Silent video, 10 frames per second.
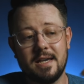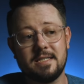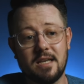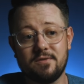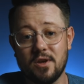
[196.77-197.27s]

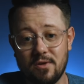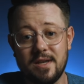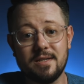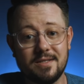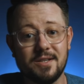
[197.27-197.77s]
is that there
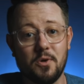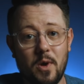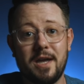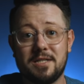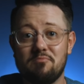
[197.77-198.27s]
is a
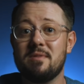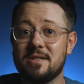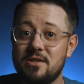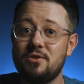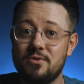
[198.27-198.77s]
way to
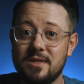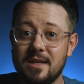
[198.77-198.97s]
misuse